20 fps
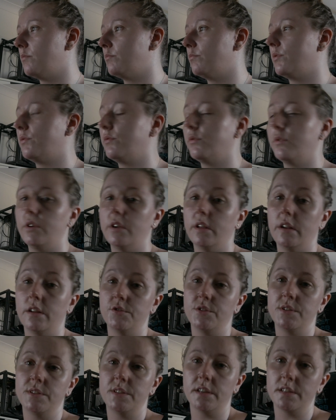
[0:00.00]
before you can
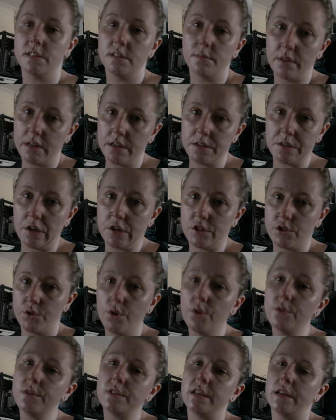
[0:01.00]
actually start to monetize your
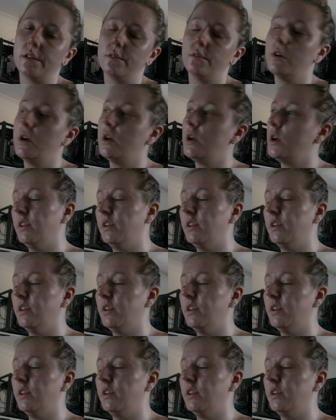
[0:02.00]
content.